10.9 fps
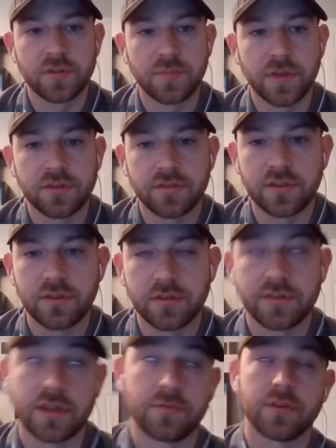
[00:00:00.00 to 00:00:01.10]

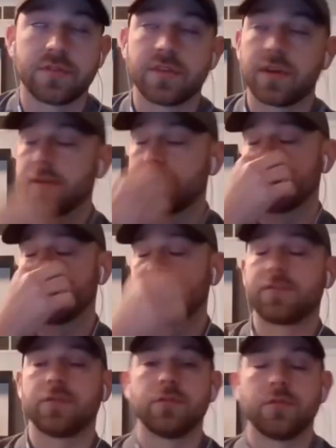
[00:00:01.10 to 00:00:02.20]
especially
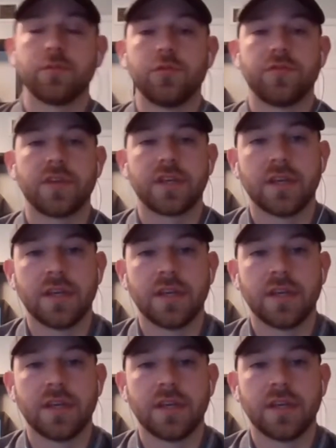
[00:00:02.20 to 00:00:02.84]
after we're removing